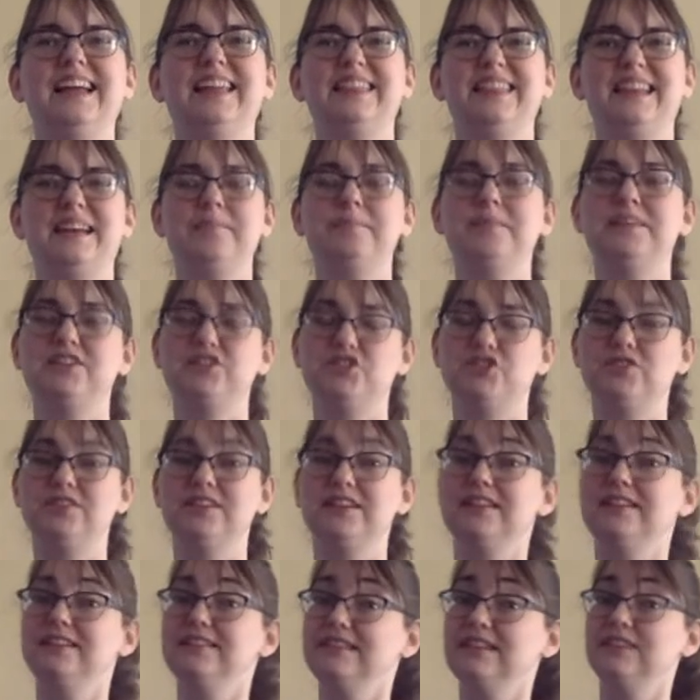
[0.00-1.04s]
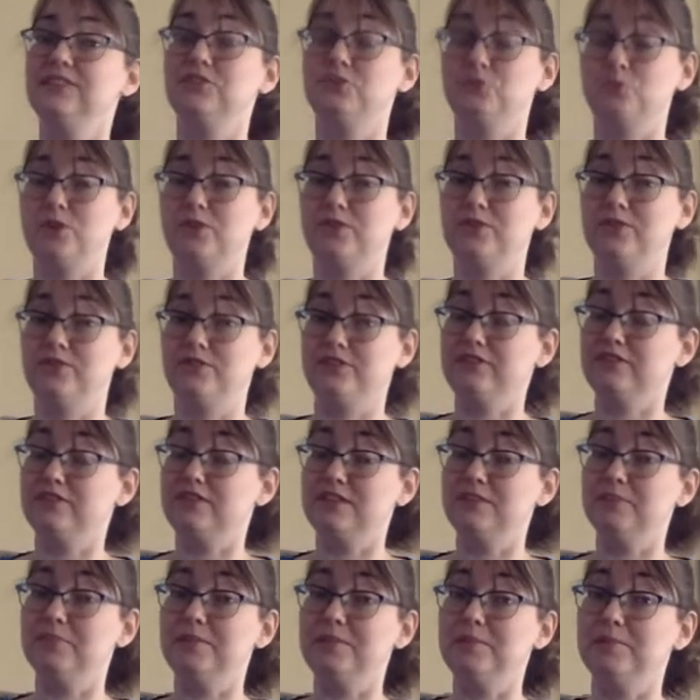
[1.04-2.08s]
That means you need at least 12 or
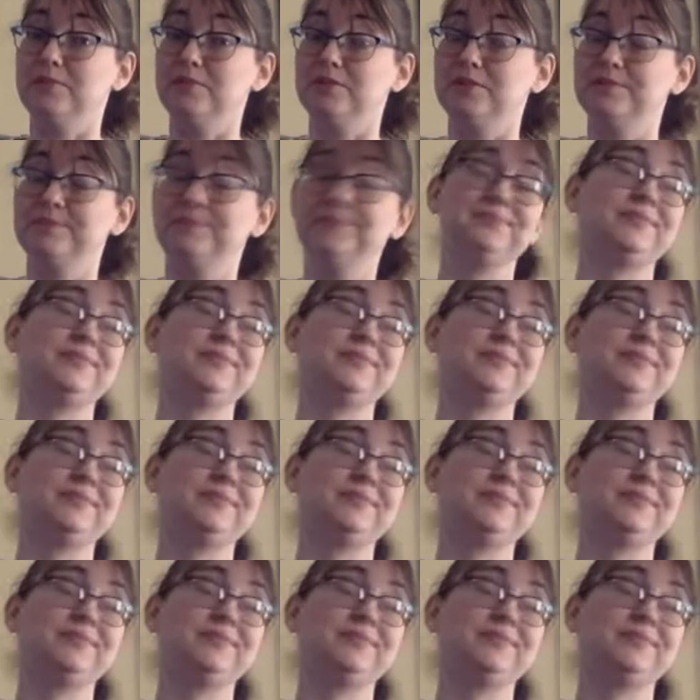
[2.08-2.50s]
16 people.